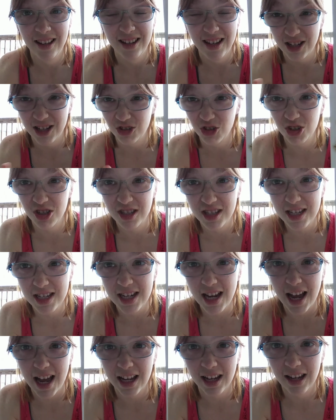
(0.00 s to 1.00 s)
Not just
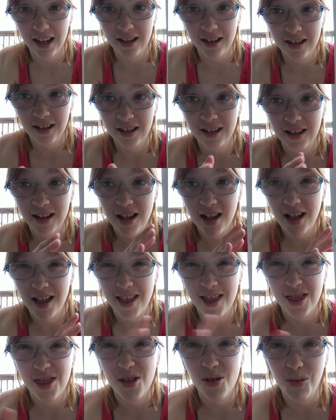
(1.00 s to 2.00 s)
today,
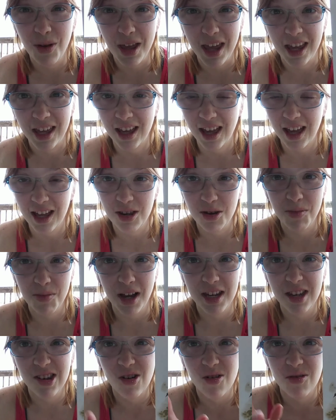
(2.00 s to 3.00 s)
the week. And you
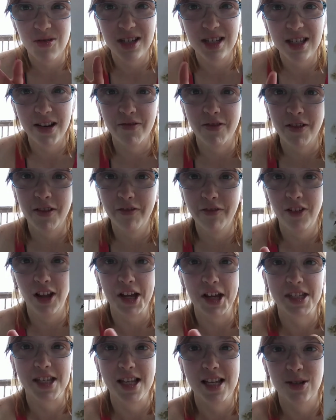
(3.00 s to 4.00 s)
might notice different
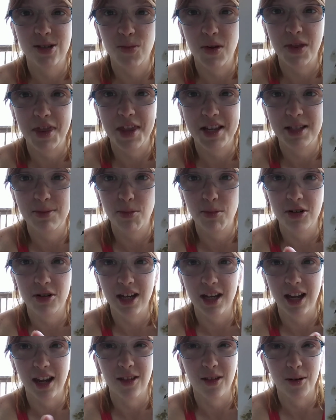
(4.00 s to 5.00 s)
fluxes with this
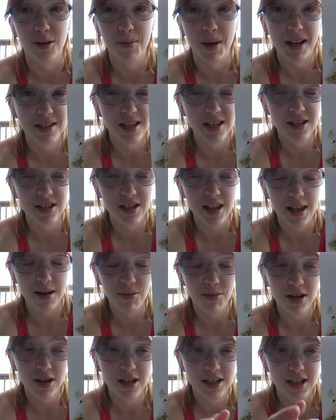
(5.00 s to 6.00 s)
particular message that I'm
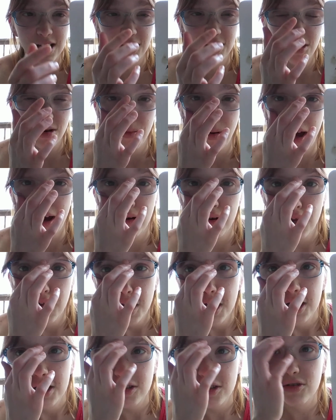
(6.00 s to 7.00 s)
going to tell you about.
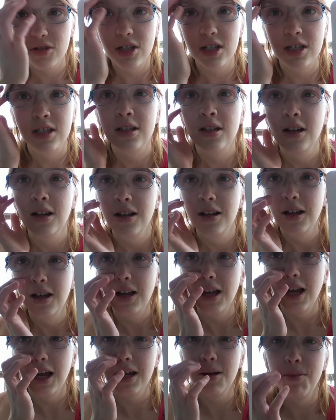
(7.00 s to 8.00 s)
So just
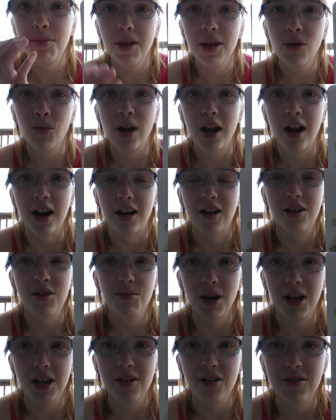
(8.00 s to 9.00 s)
kind of be aware. You
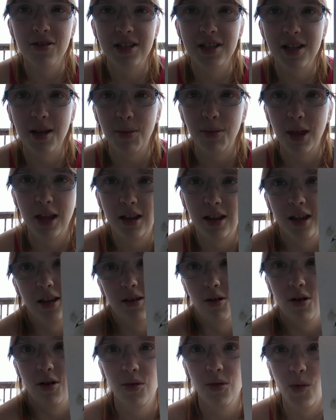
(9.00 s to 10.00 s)
might notice something
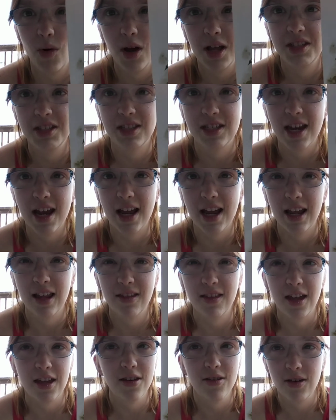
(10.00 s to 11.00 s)
like on Wednesday
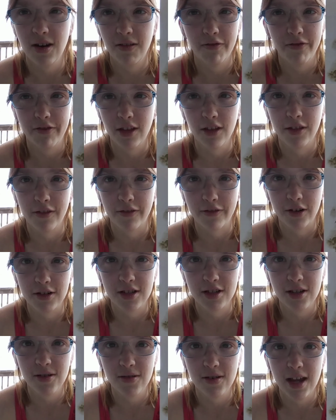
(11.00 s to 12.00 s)
that you didn't feel the
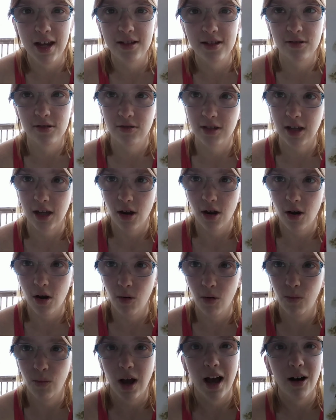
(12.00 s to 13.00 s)
first 2 days. And you're just like, oh,
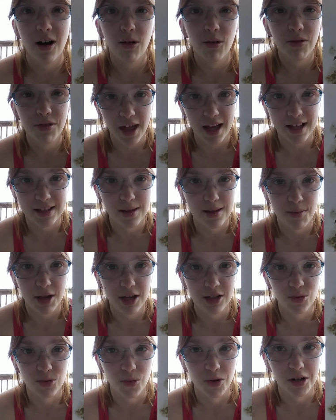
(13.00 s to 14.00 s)
wow, that's the
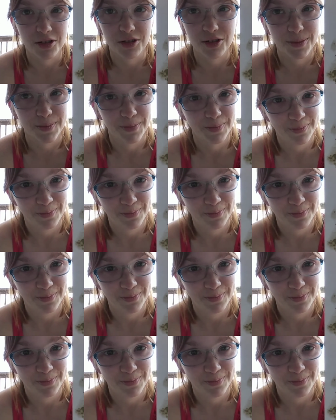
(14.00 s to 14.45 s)
Page of Wands.